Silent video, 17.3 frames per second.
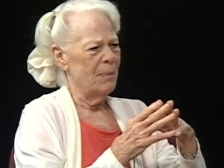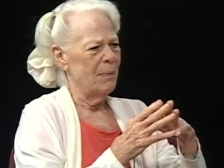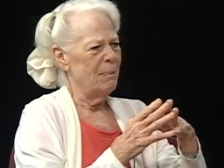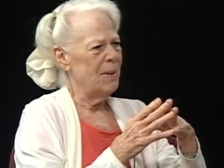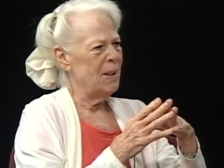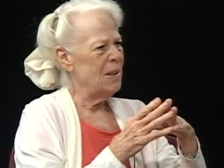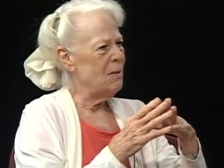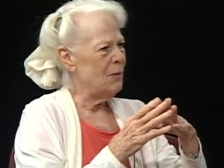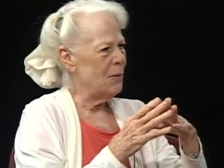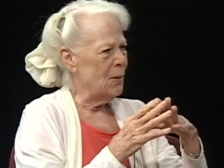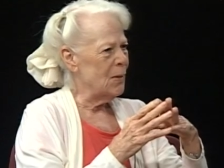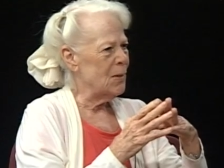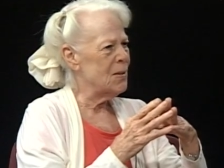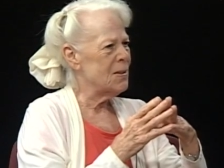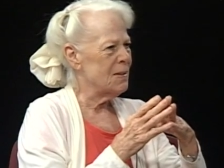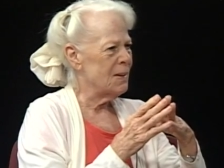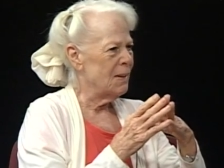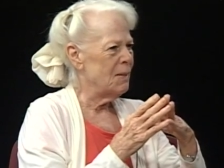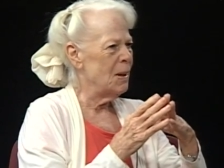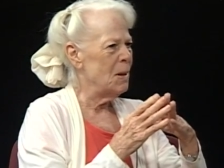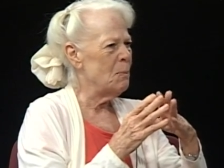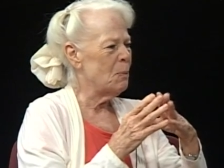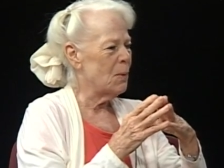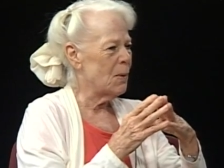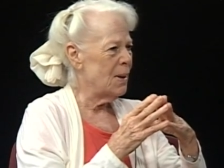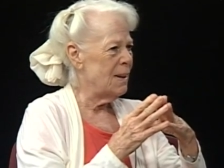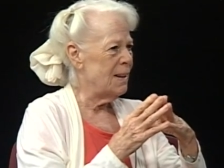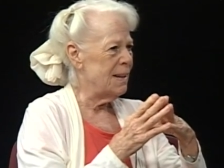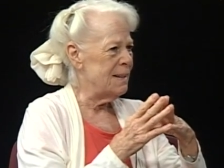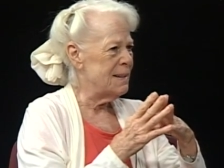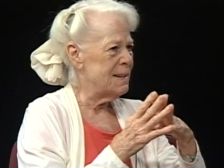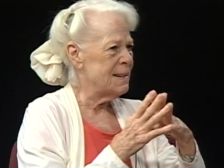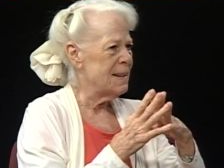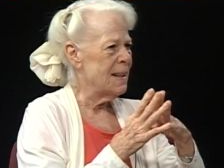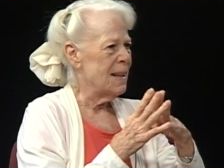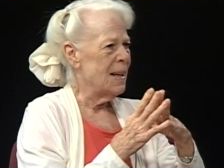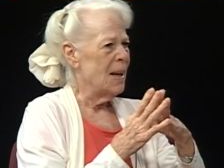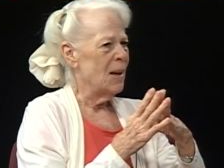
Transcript: many folks embrace,